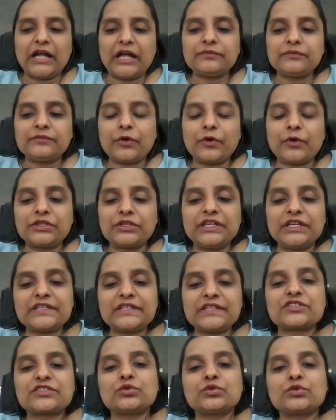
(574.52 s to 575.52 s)
And for
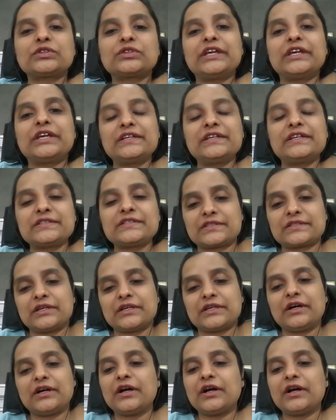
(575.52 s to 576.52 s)
these two things,
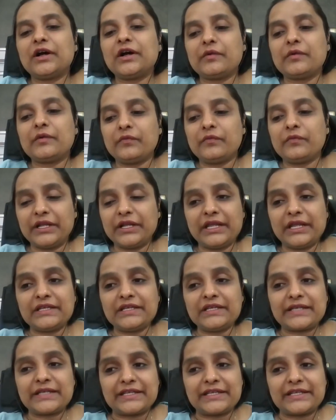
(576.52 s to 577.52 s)
one
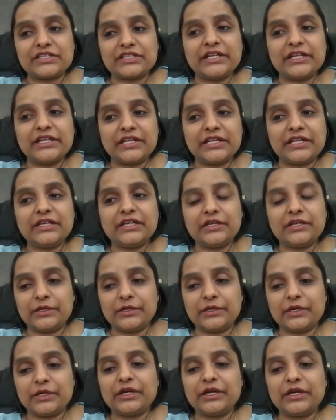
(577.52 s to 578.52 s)
is
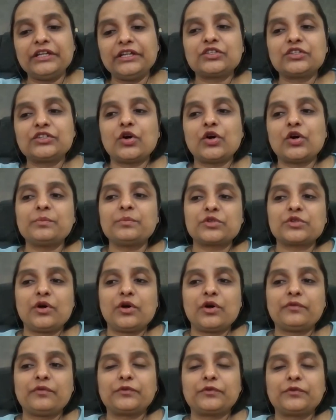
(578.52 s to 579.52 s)
agility in terms
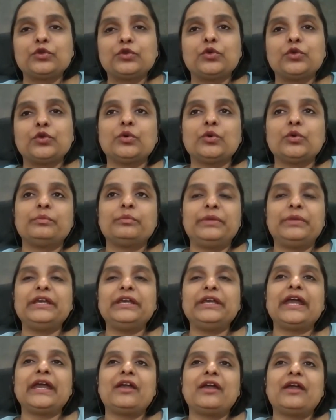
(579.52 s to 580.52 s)
of, you know,
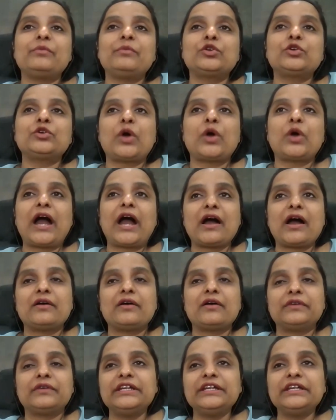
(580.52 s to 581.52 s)
being able to
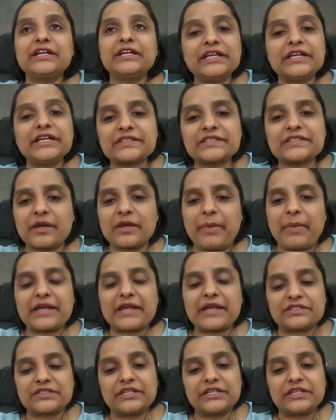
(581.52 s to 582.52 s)
have increased
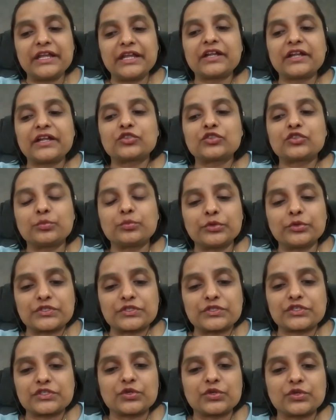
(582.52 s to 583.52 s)
capacity, data
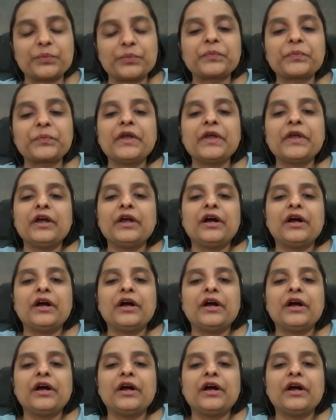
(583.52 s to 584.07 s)
throughputs, you know,